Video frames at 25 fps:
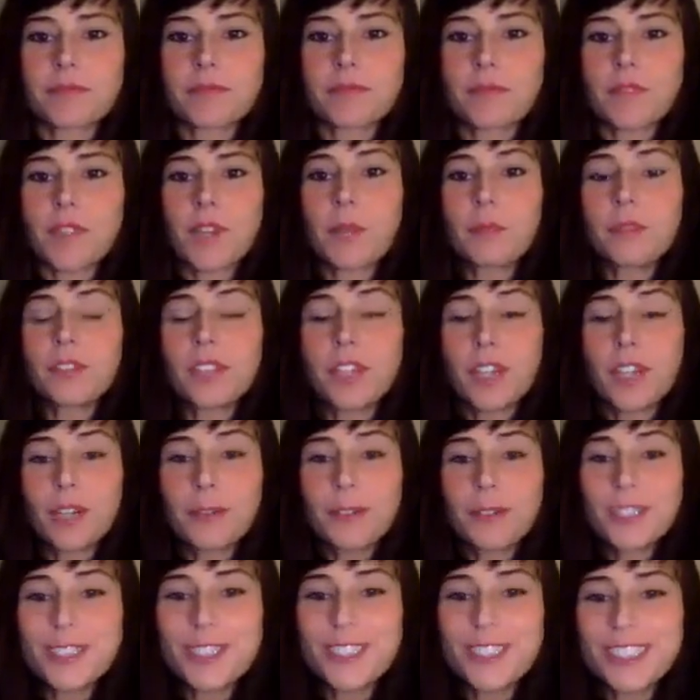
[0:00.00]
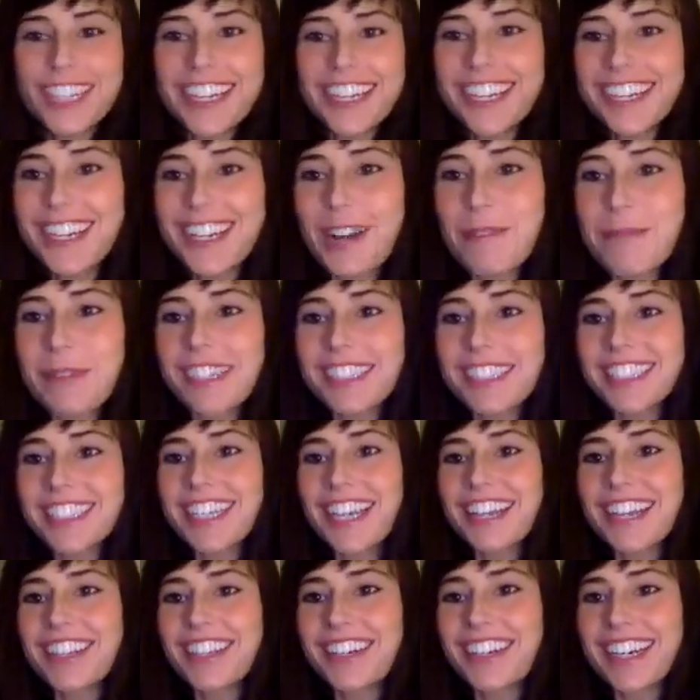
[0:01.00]
I'm sorry, what did you say? Coming
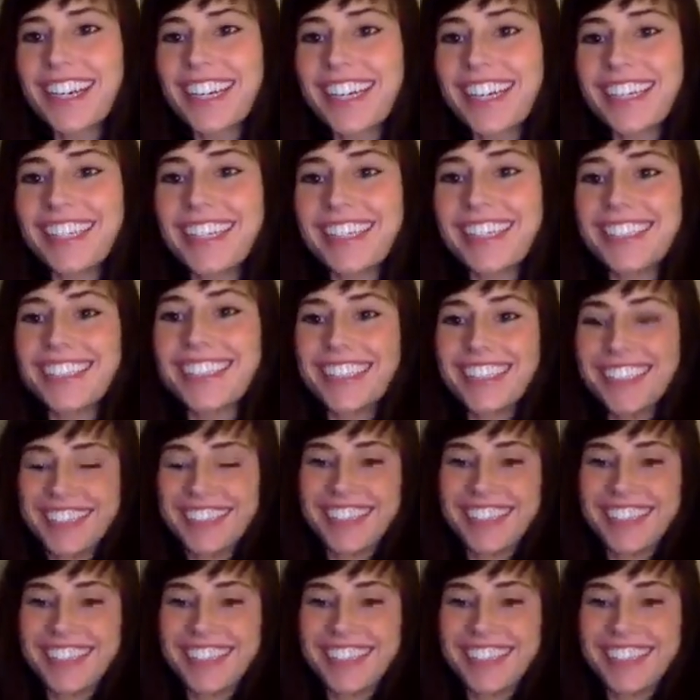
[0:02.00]
together in?